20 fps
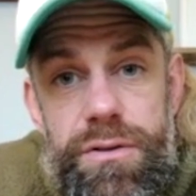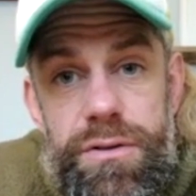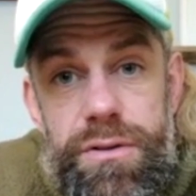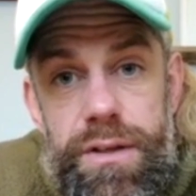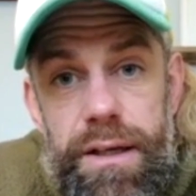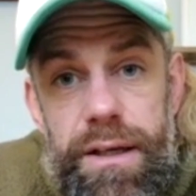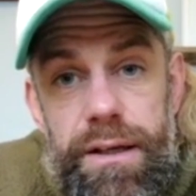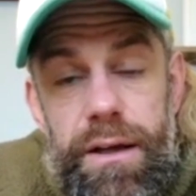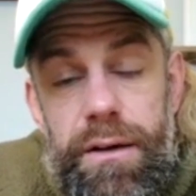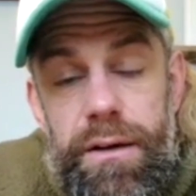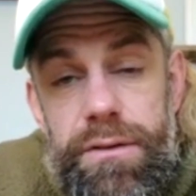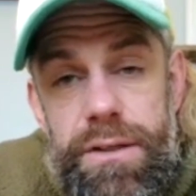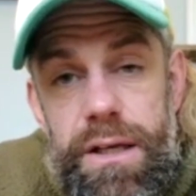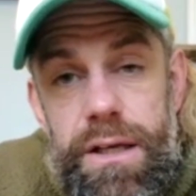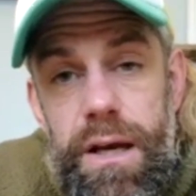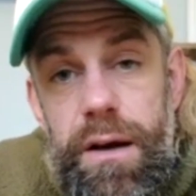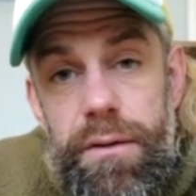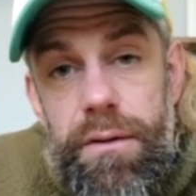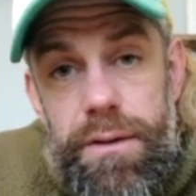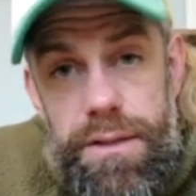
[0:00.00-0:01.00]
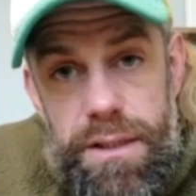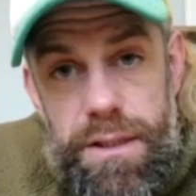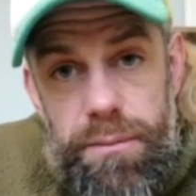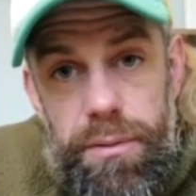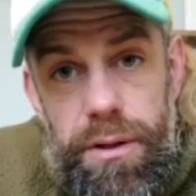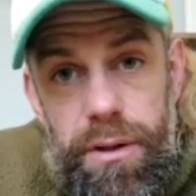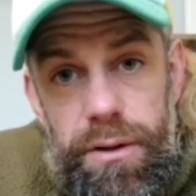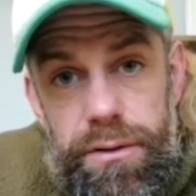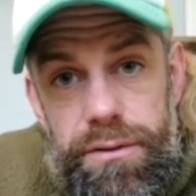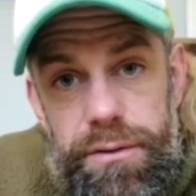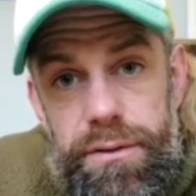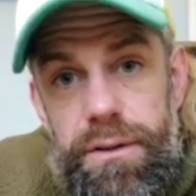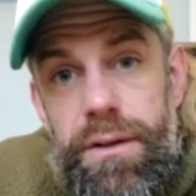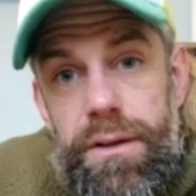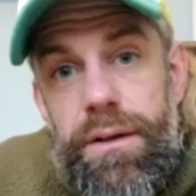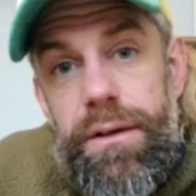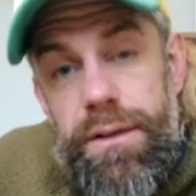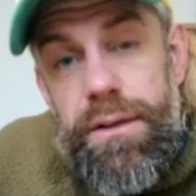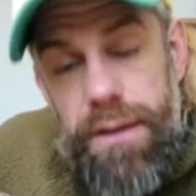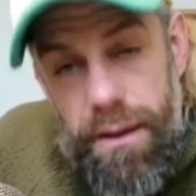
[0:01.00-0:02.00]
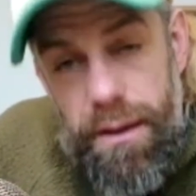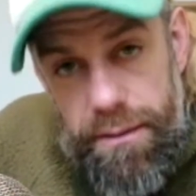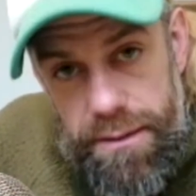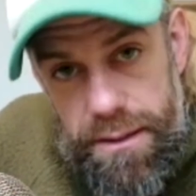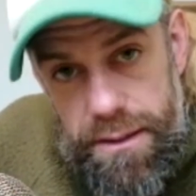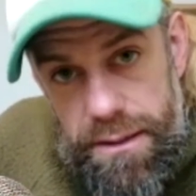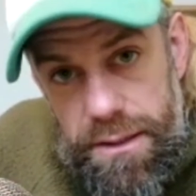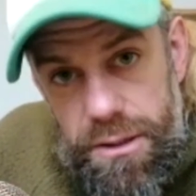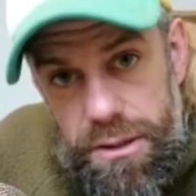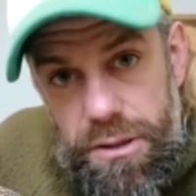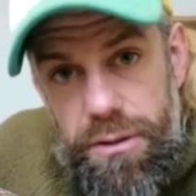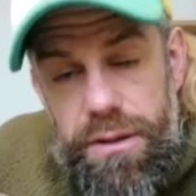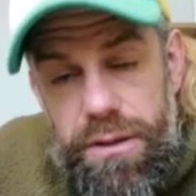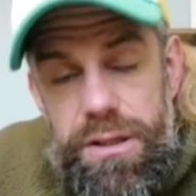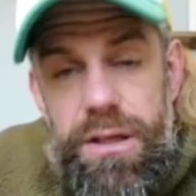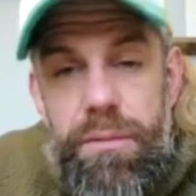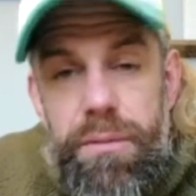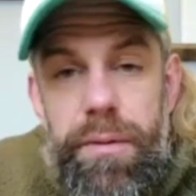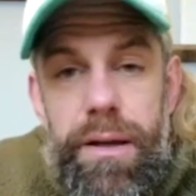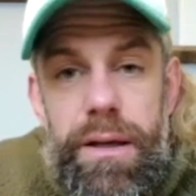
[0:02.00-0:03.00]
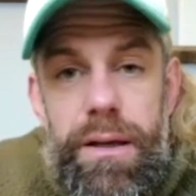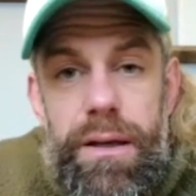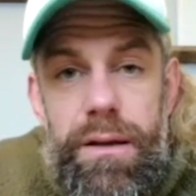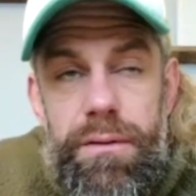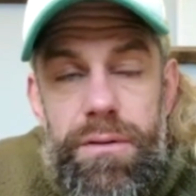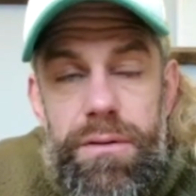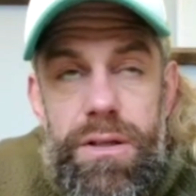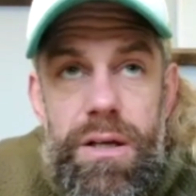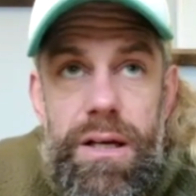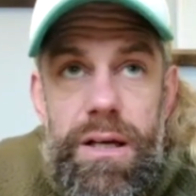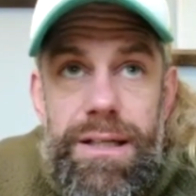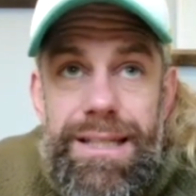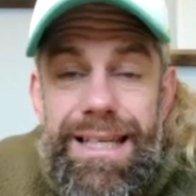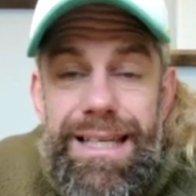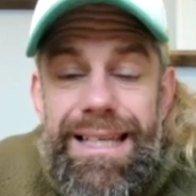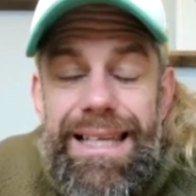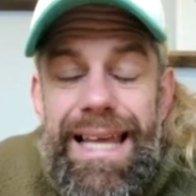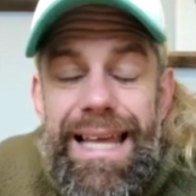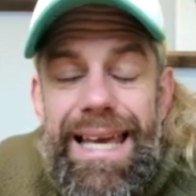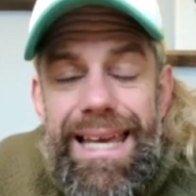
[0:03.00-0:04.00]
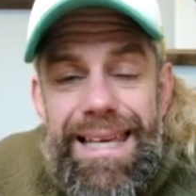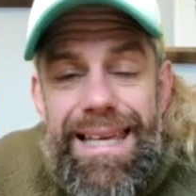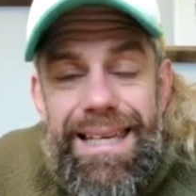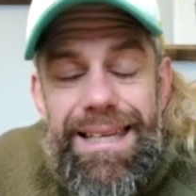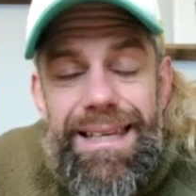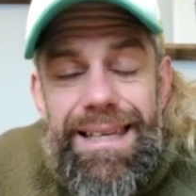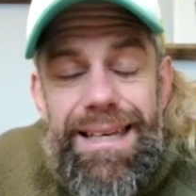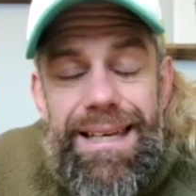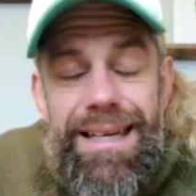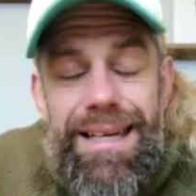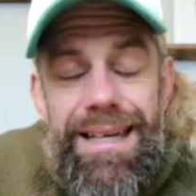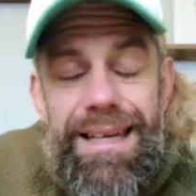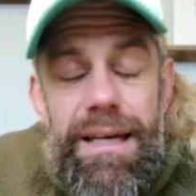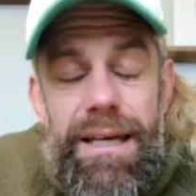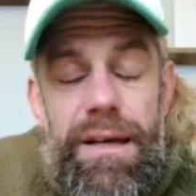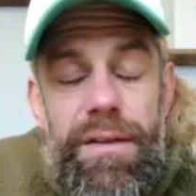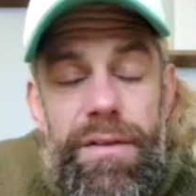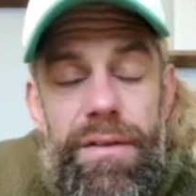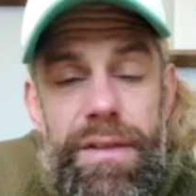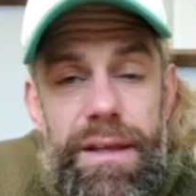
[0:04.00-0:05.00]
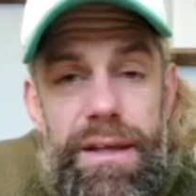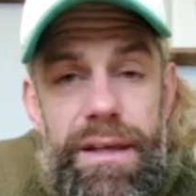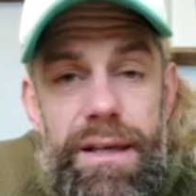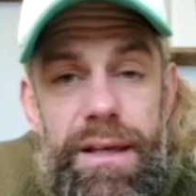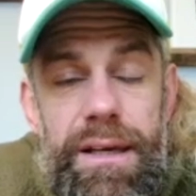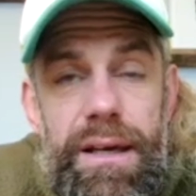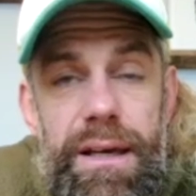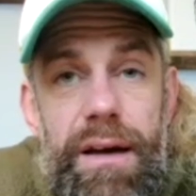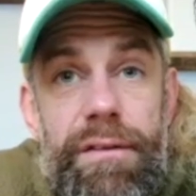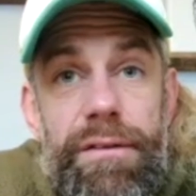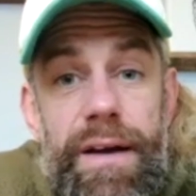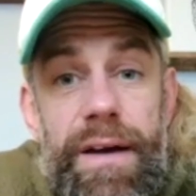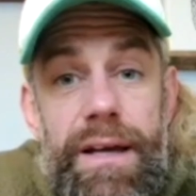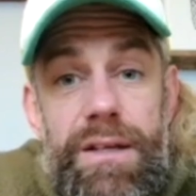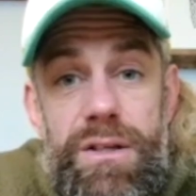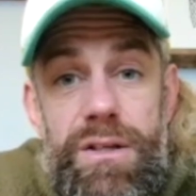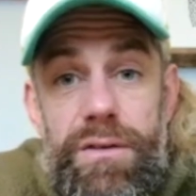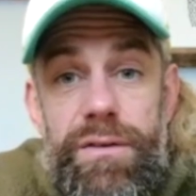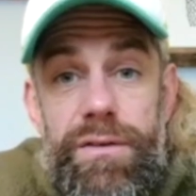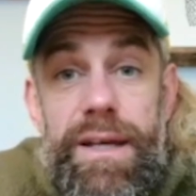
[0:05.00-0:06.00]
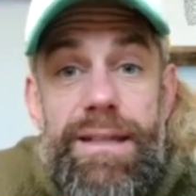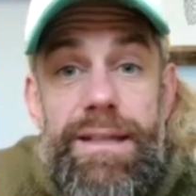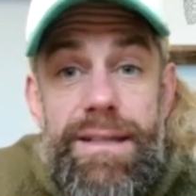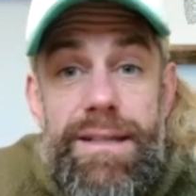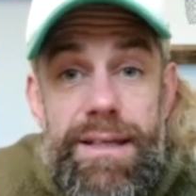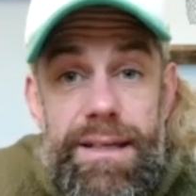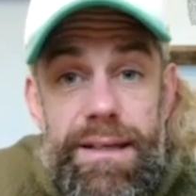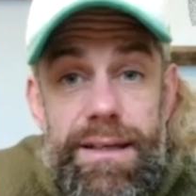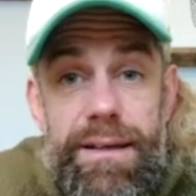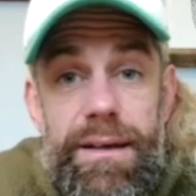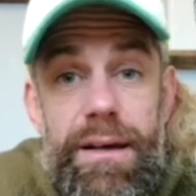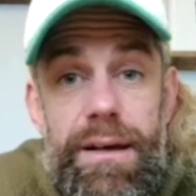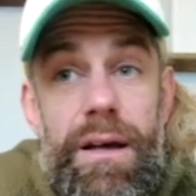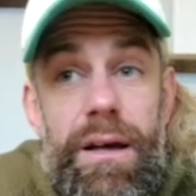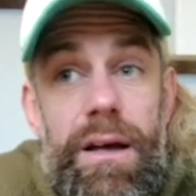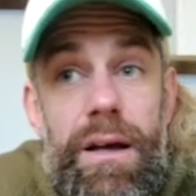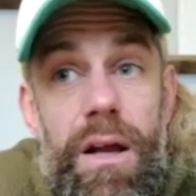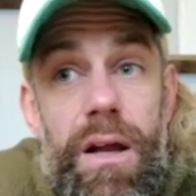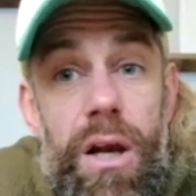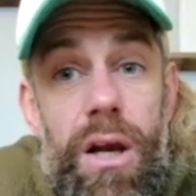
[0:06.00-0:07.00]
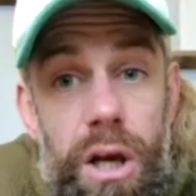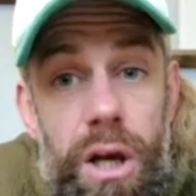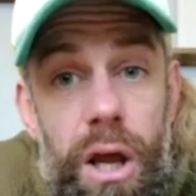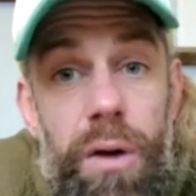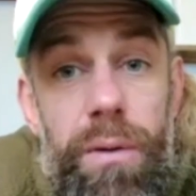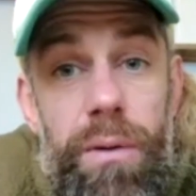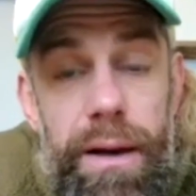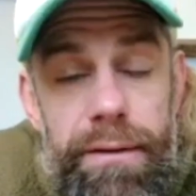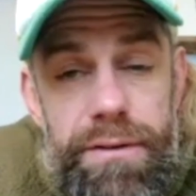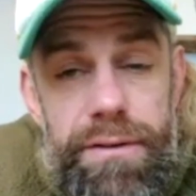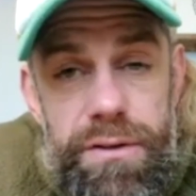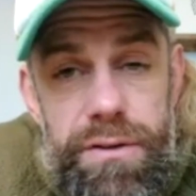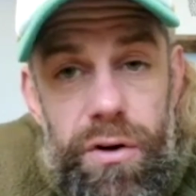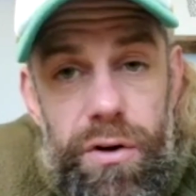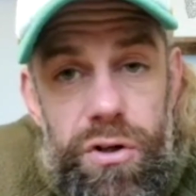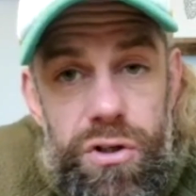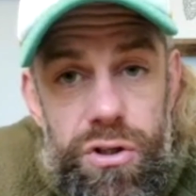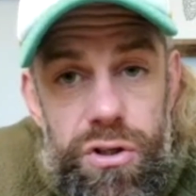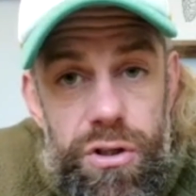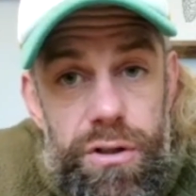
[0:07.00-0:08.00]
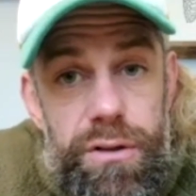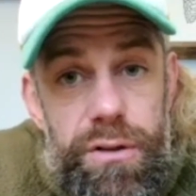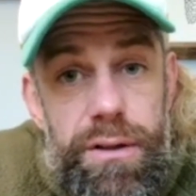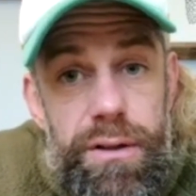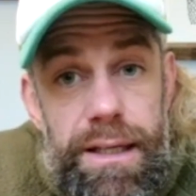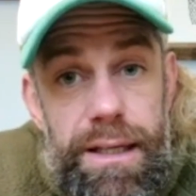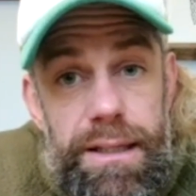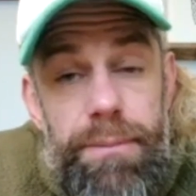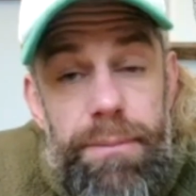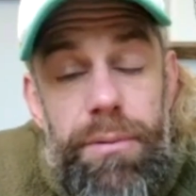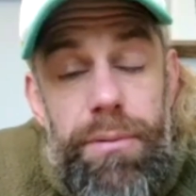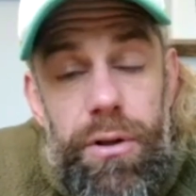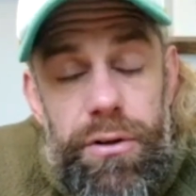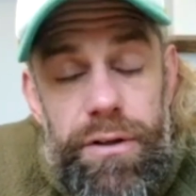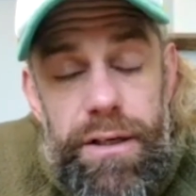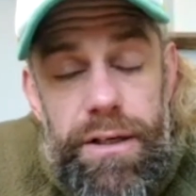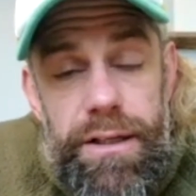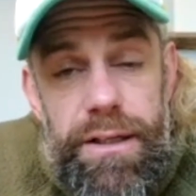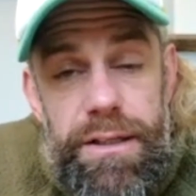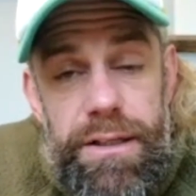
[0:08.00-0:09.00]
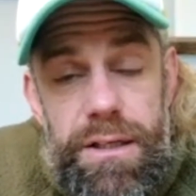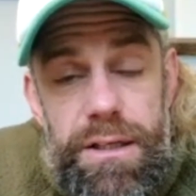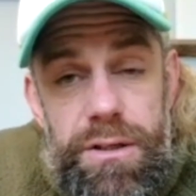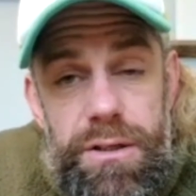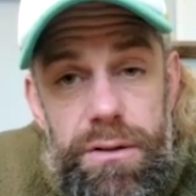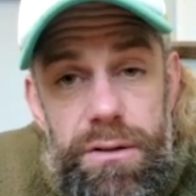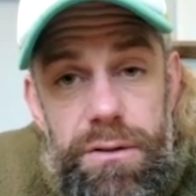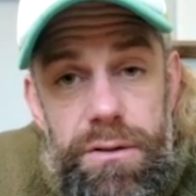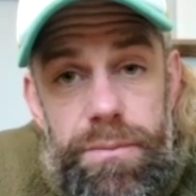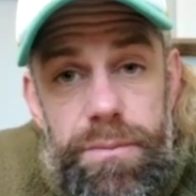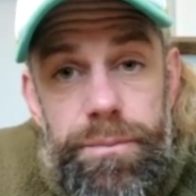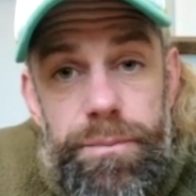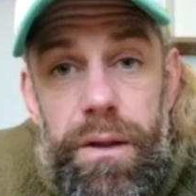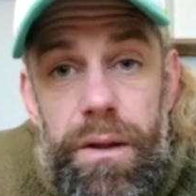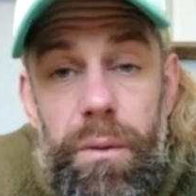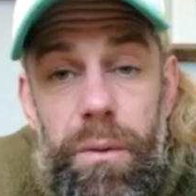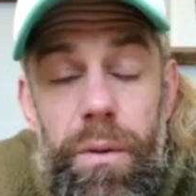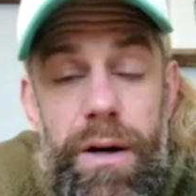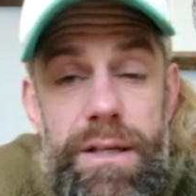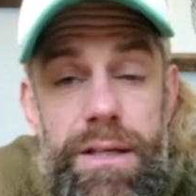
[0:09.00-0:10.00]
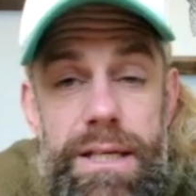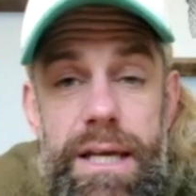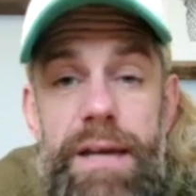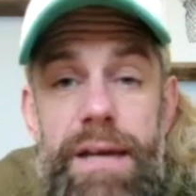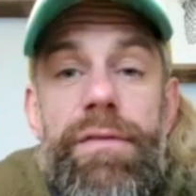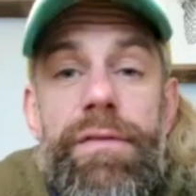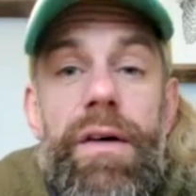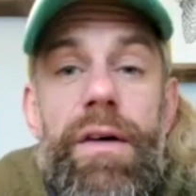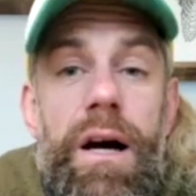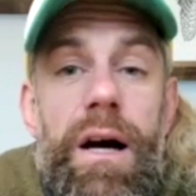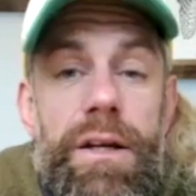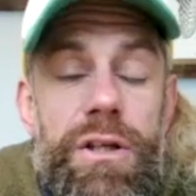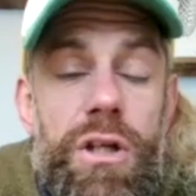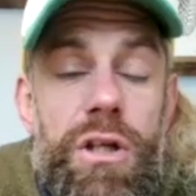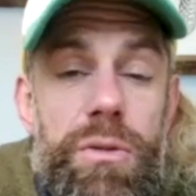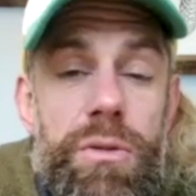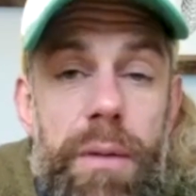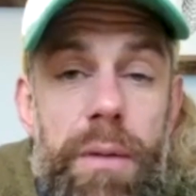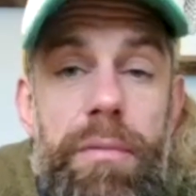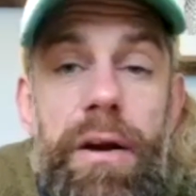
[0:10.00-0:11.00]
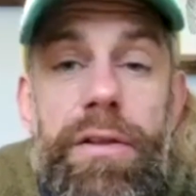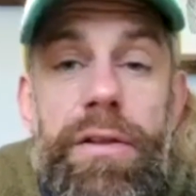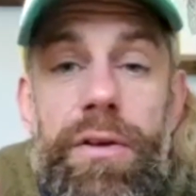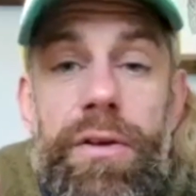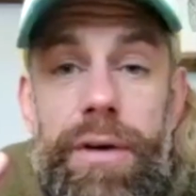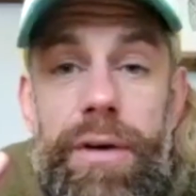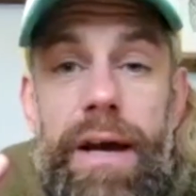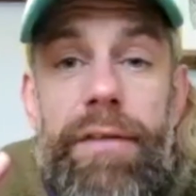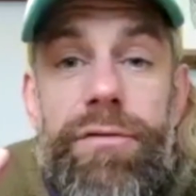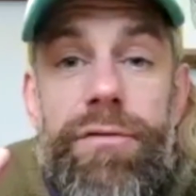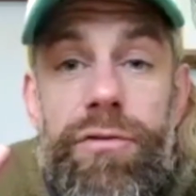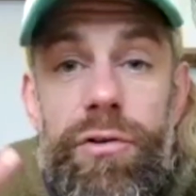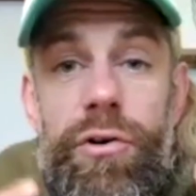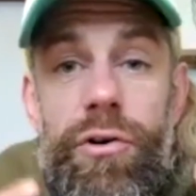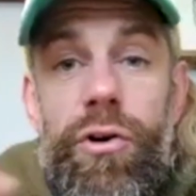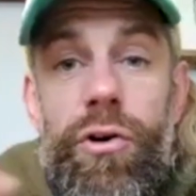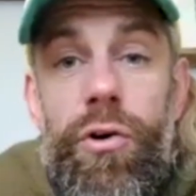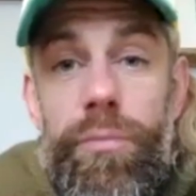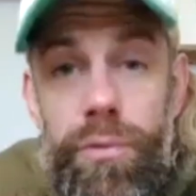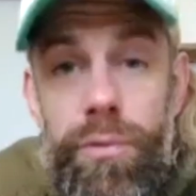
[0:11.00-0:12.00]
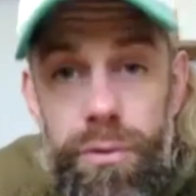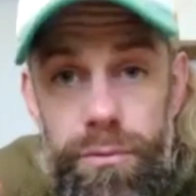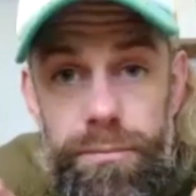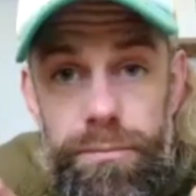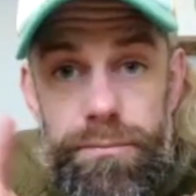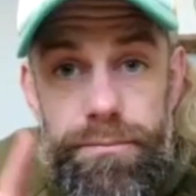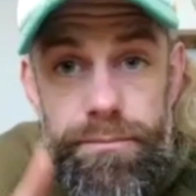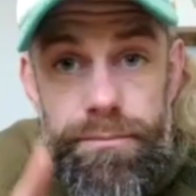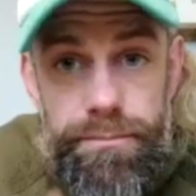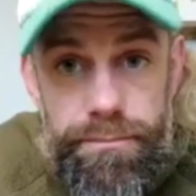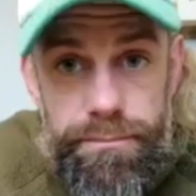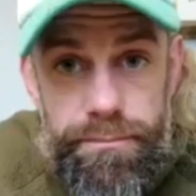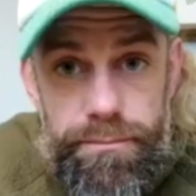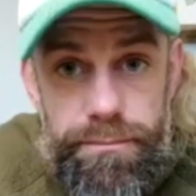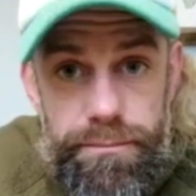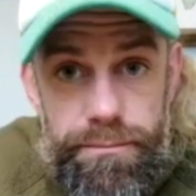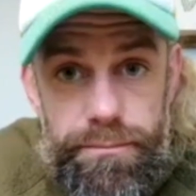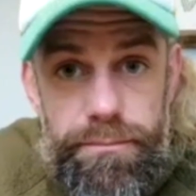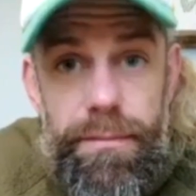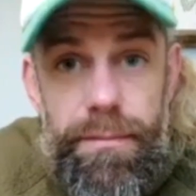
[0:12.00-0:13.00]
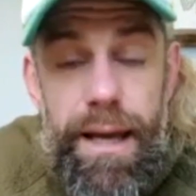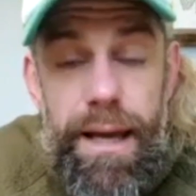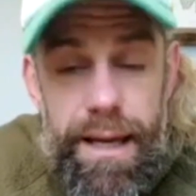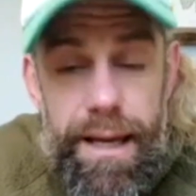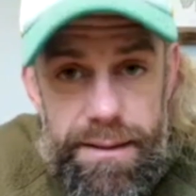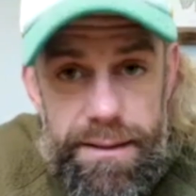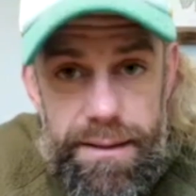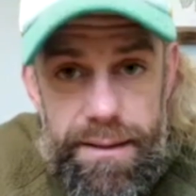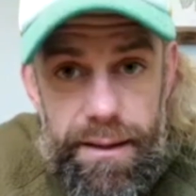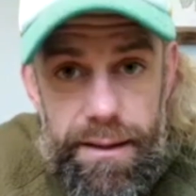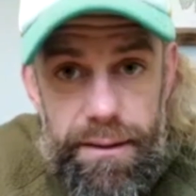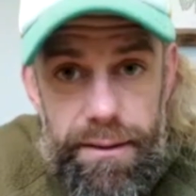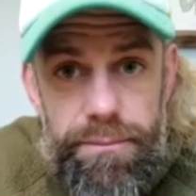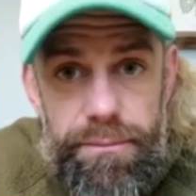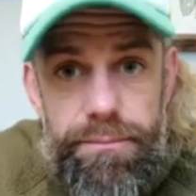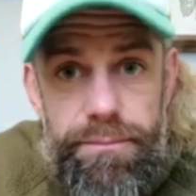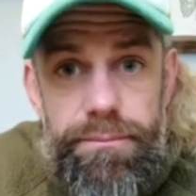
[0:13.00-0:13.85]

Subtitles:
then going to go into the blood and go into the tissue, and it's going to delay the effect of getting low levels of oxygen in the blood and in the tissues. Whereas if I do my breath hold after a normal exhale,